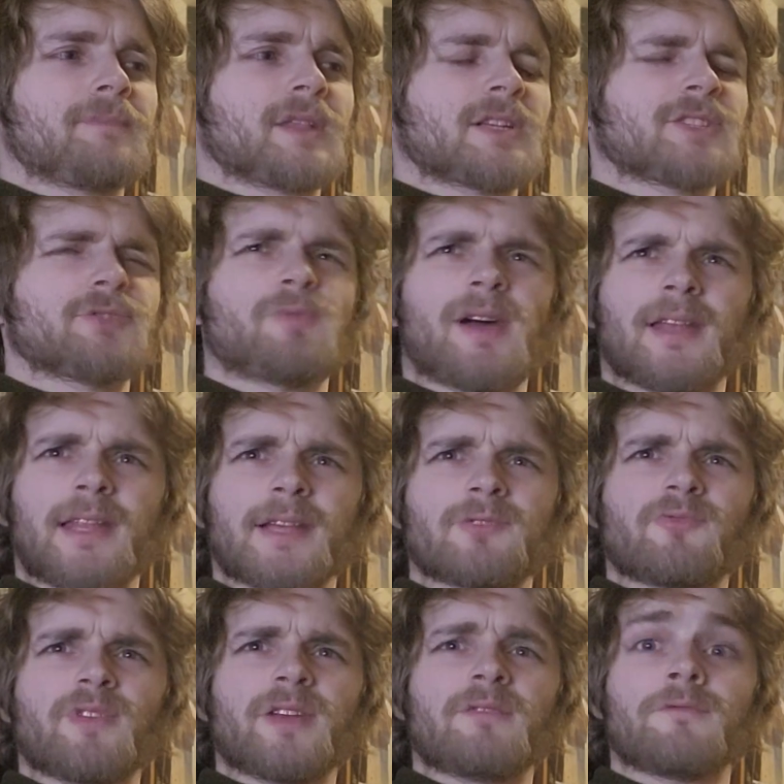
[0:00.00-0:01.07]
Which is why I'd like
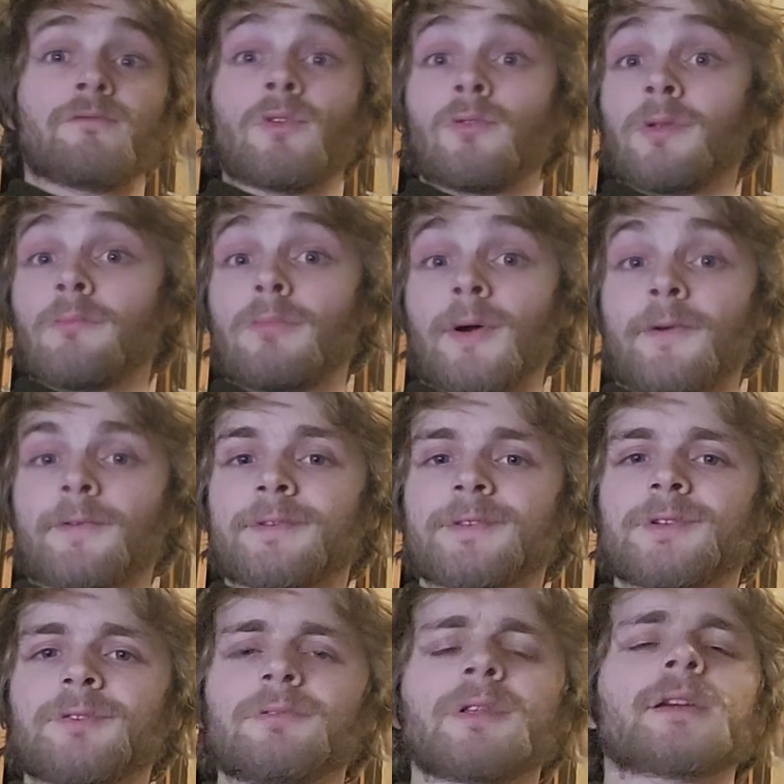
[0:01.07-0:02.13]
to read Roland Barthes
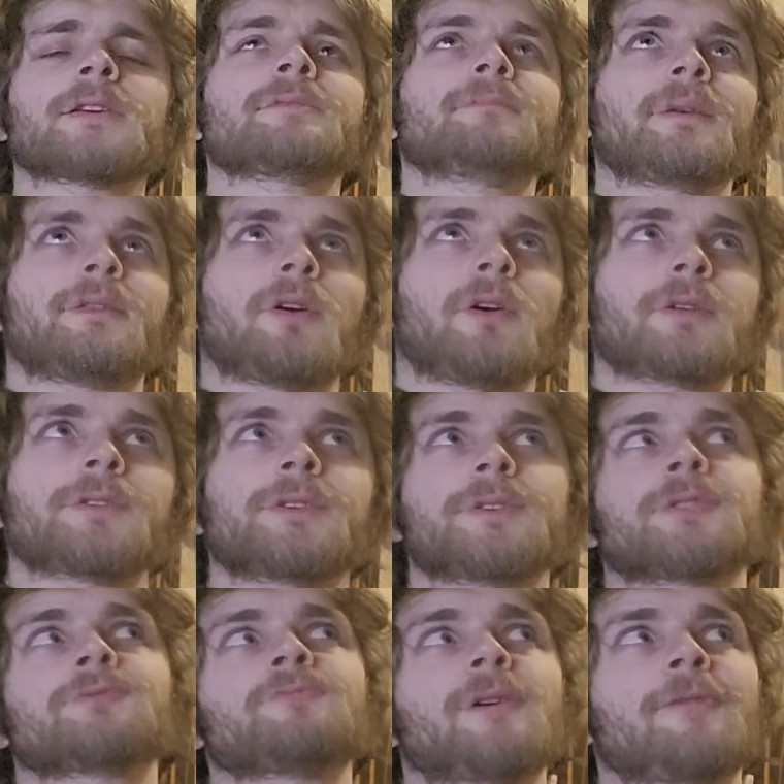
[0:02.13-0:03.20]
too, like his mythologies
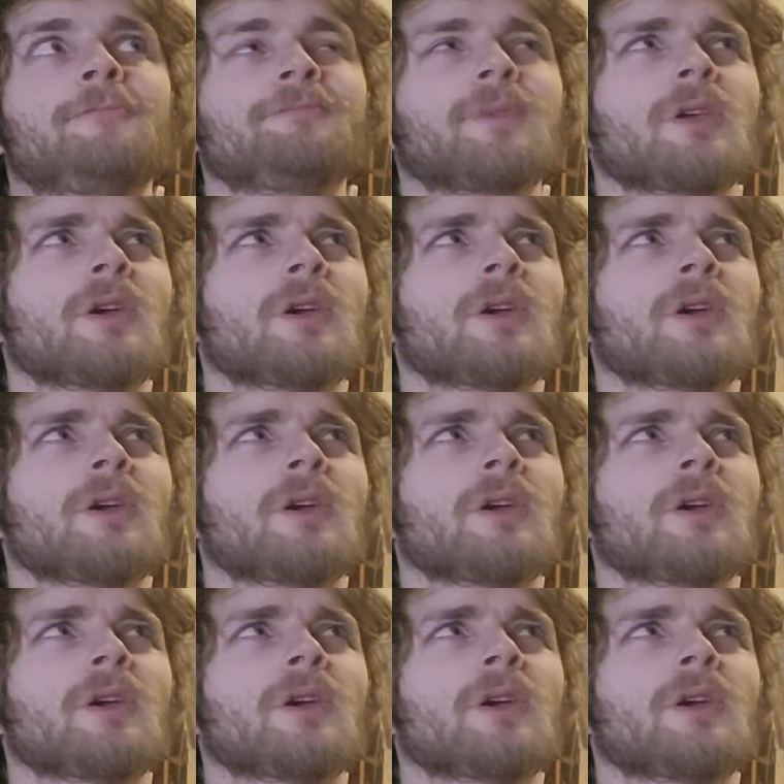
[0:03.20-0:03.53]
as well.